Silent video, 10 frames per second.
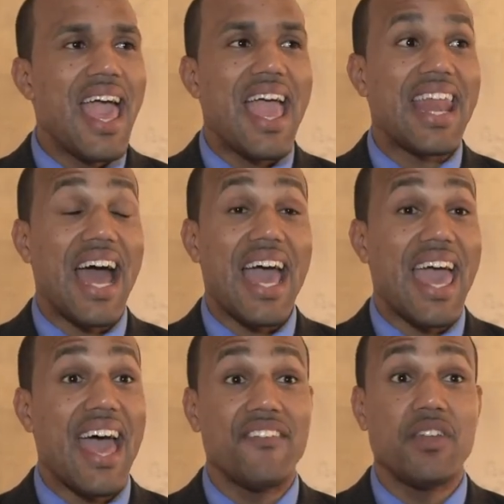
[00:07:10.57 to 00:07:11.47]
and I
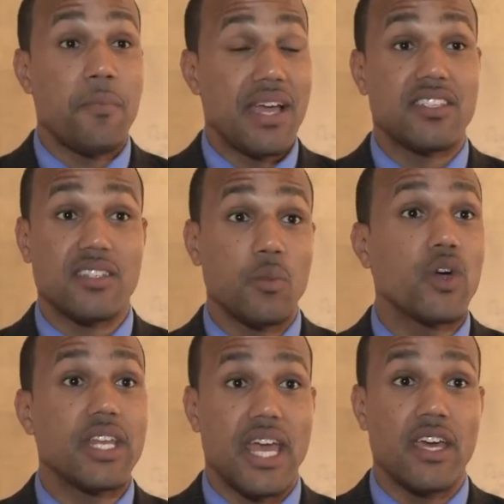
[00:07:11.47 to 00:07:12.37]
haven't met
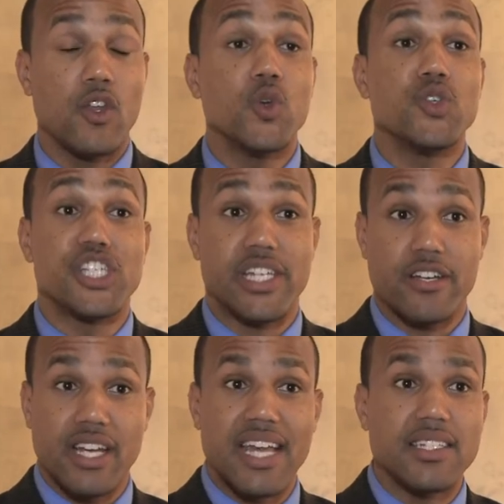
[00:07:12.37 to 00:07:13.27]
someone yet who
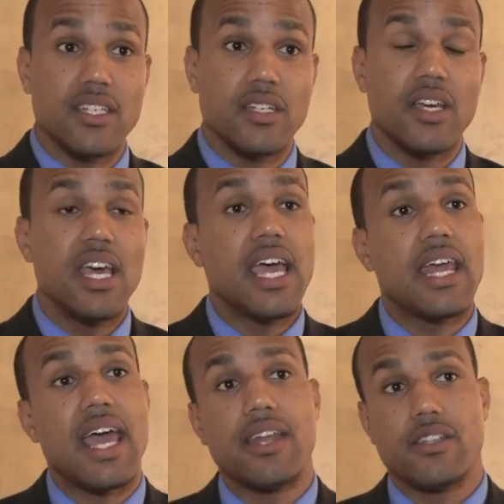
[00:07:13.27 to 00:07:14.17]
shared an idea
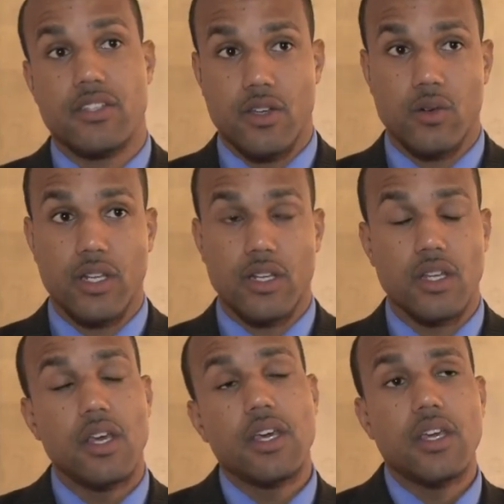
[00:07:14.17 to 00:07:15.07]
and had it stolen.
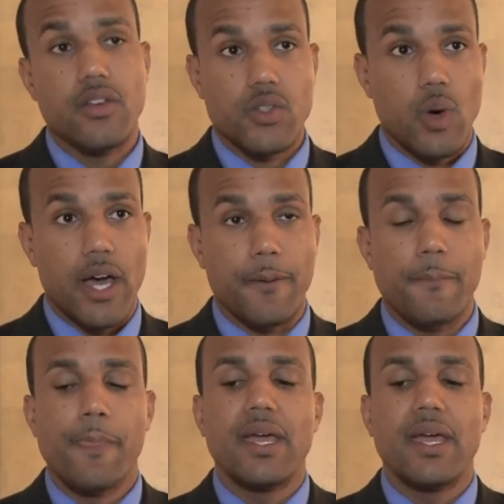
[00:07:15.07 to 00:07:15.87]
Here's why.